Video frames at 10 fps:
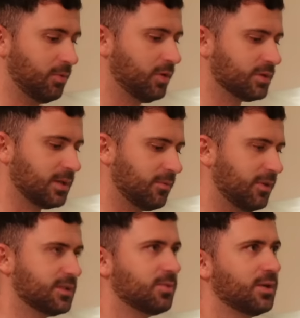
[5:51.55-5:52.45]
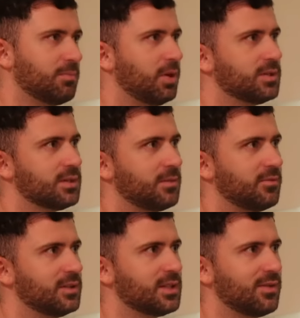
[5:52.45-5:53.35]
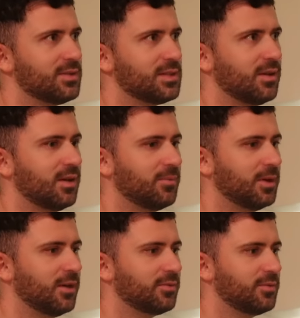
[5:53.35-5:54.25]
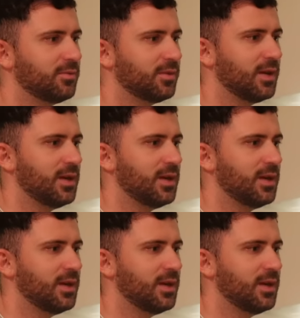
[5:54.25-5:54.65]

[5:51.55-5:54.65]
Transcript: But we've got some of it, so we're going to put some of it together tonight, aren't we? Yeah, After we're going